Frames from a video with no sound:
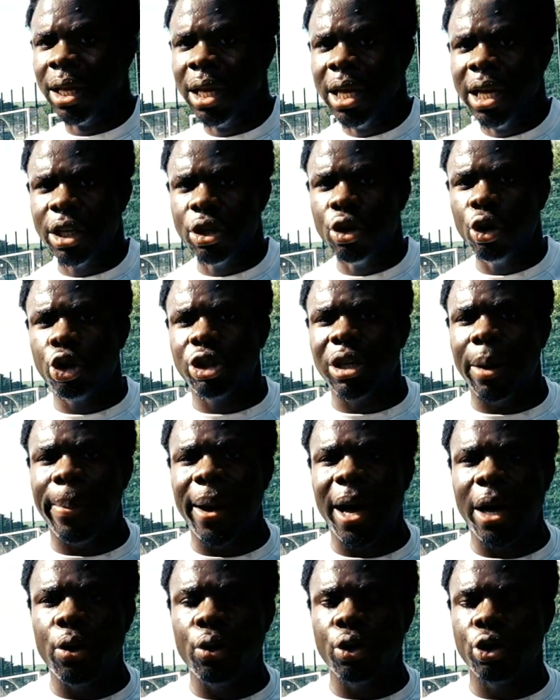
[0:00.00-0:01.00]
It's not just
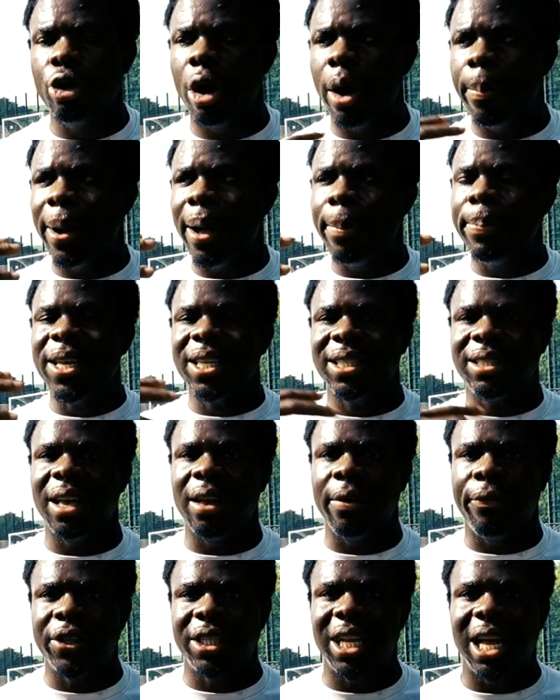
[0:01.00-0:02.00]
about you, it's not about being
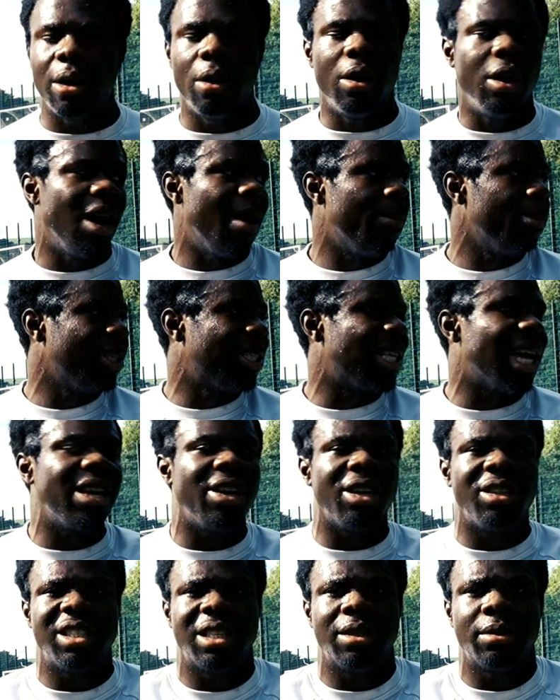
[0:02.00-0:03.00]
selfish, like, oh, I'm gonna stand here,
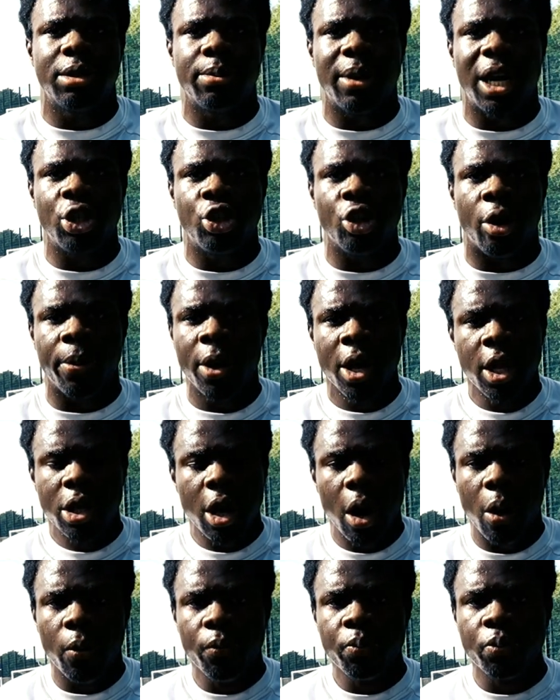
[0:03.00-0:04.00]
this is my job.
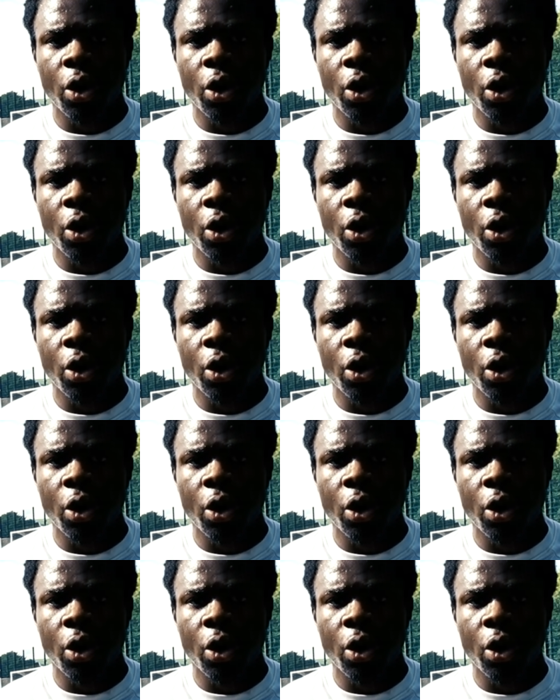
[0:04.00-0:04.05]
No.